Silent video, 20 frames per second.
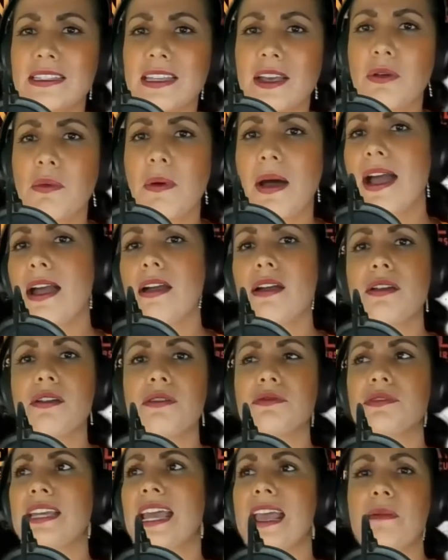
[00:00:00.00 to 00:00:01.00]
Like, why are
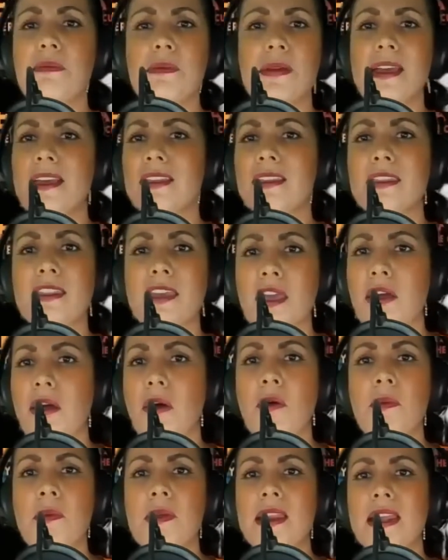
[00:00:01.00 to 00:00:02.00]
you taping the
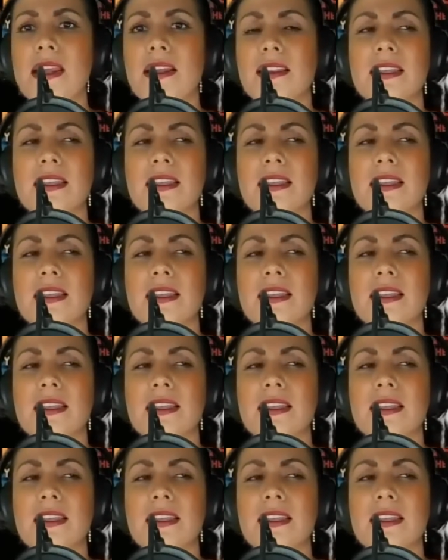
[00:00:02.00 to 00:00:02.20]
opening?